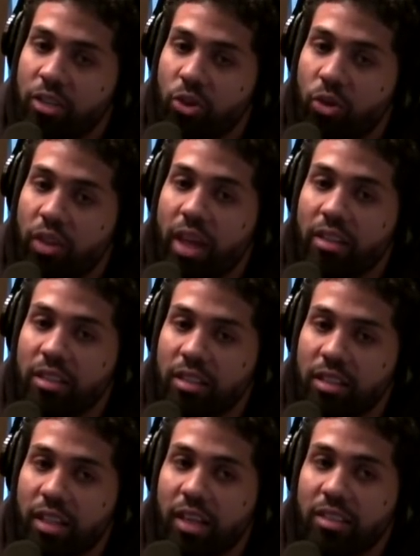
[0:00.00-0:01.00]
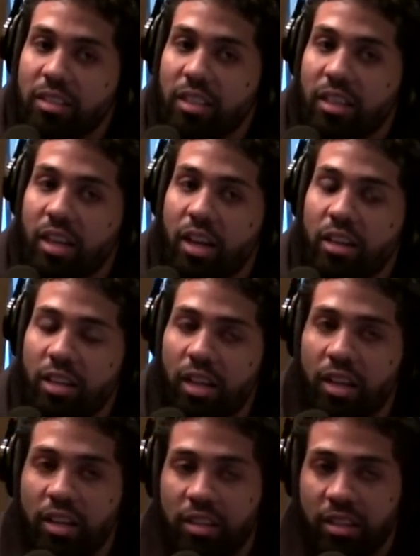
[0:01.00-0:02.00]
And so that's that's the net
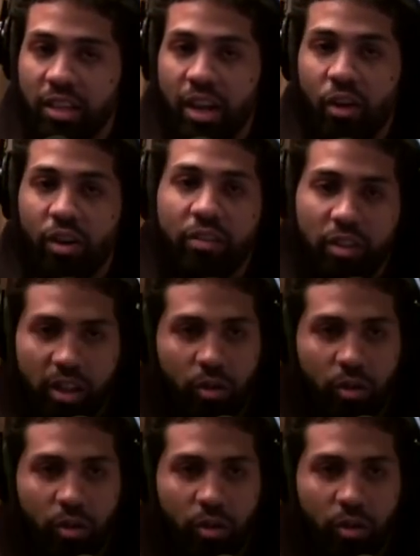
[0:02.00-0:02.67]
the, the narrative.